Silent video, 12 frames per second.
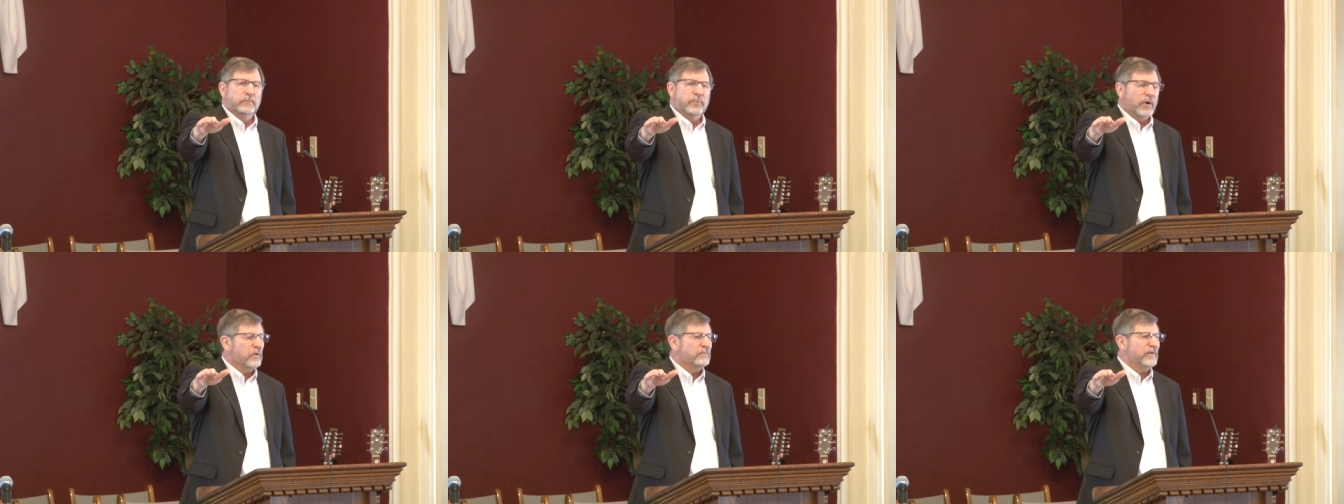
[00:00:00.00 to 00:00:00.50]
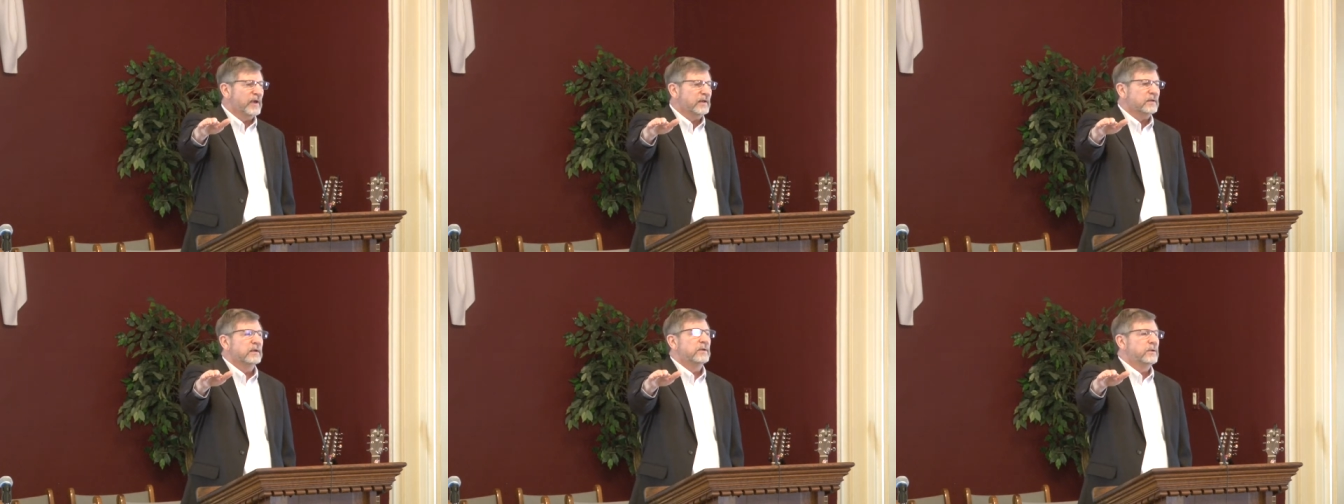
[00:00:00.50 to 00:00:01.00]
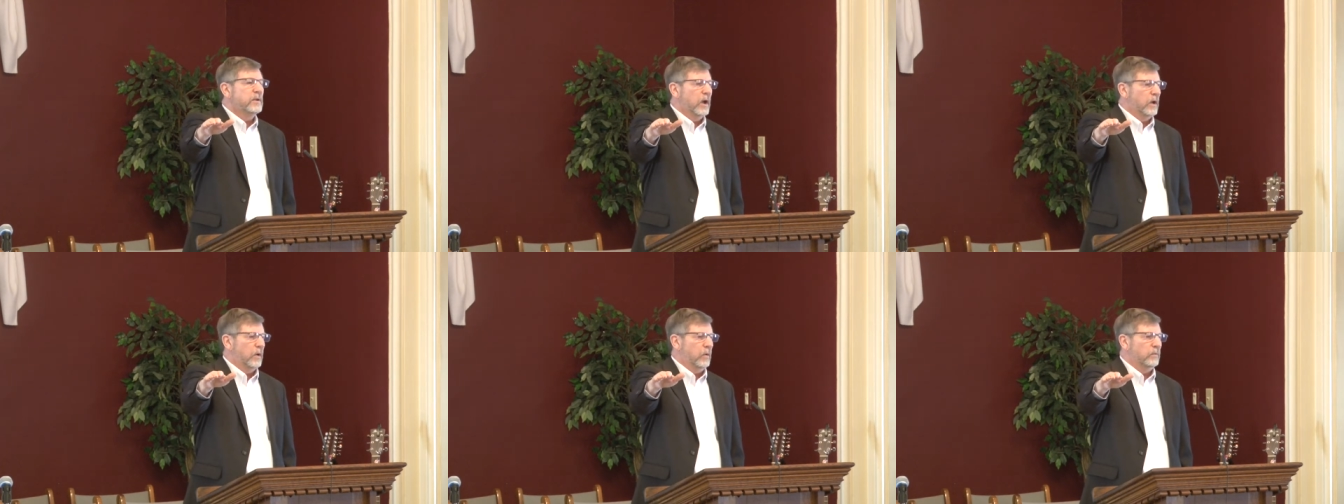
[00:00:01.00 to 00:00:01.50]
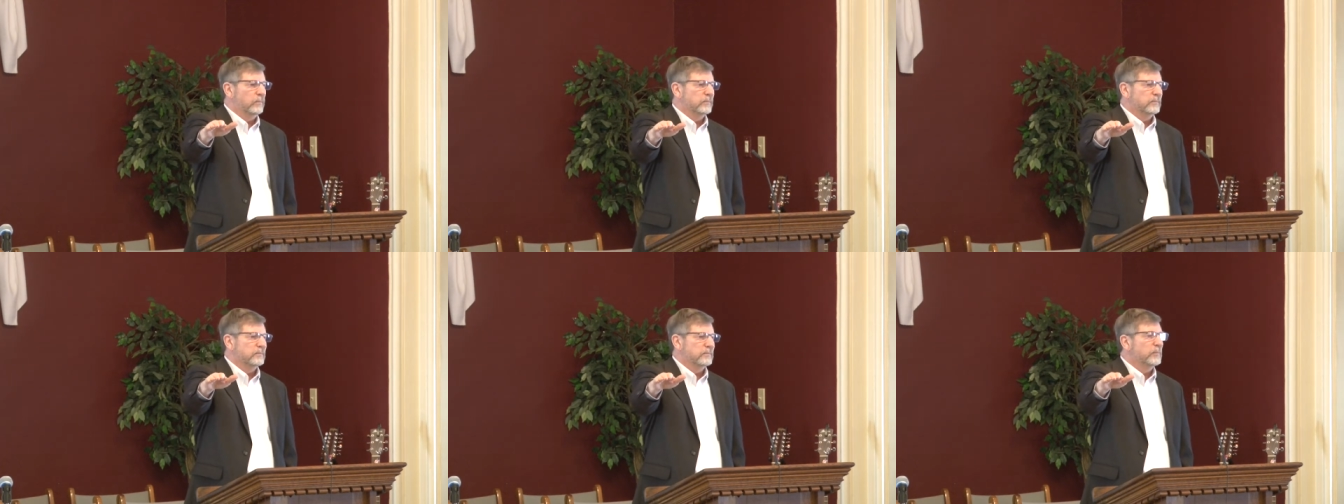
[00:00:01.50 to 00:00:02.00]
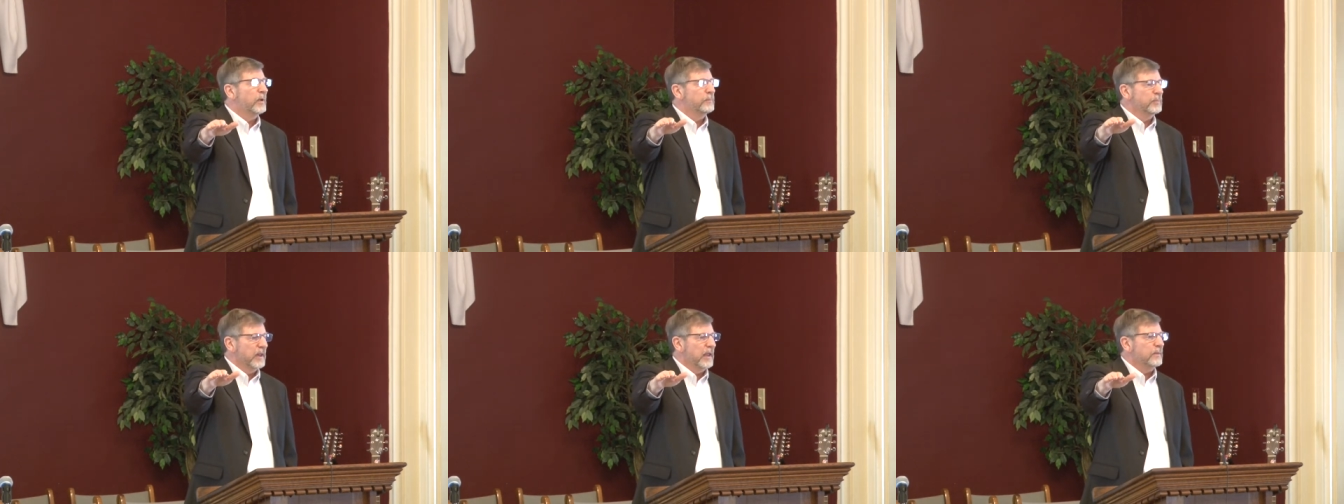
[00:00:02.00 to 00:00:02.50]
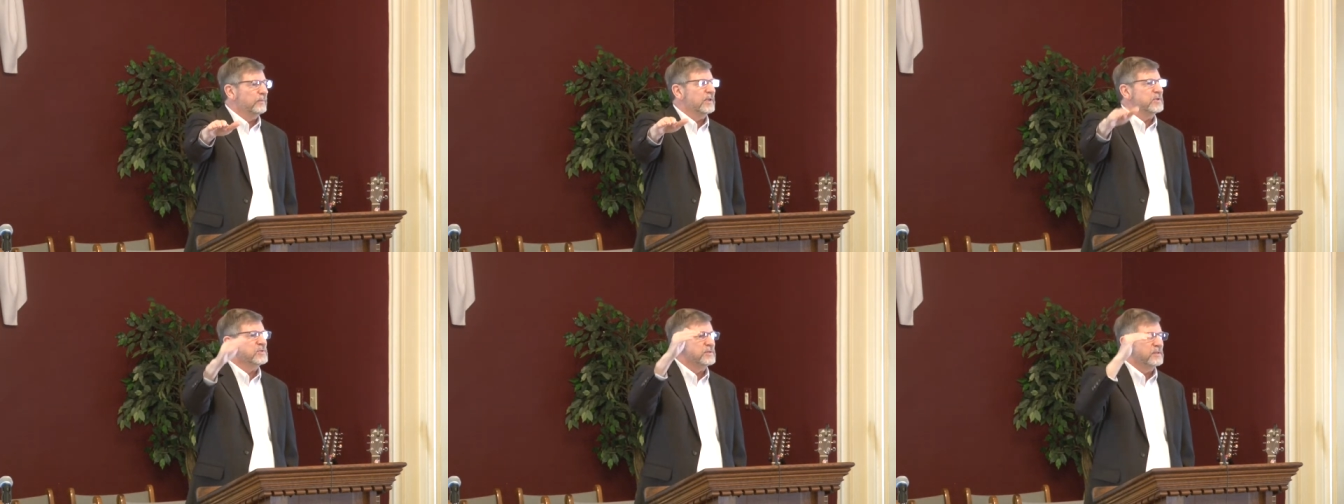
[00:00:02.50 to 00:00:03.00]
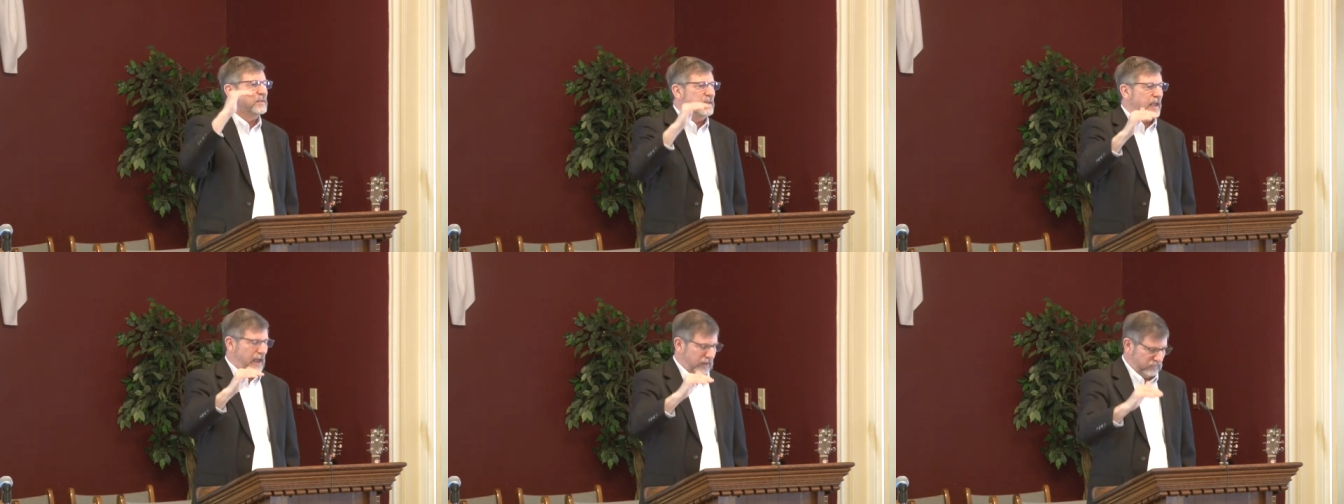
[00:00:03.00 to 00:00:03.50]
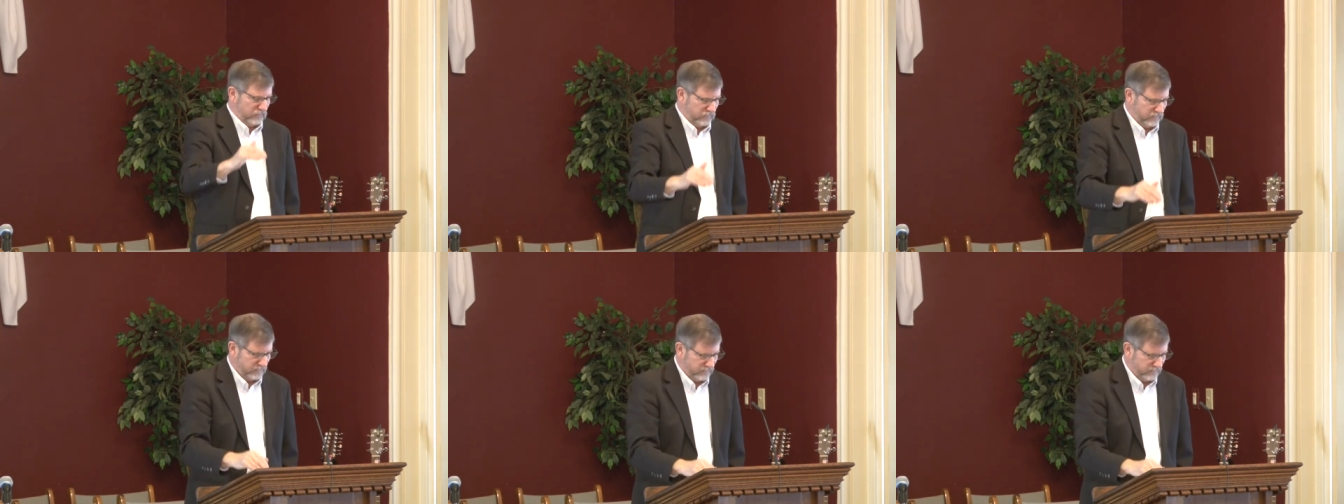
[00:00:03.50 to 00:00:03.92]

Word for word: Perfect? No. But blameless? Yes.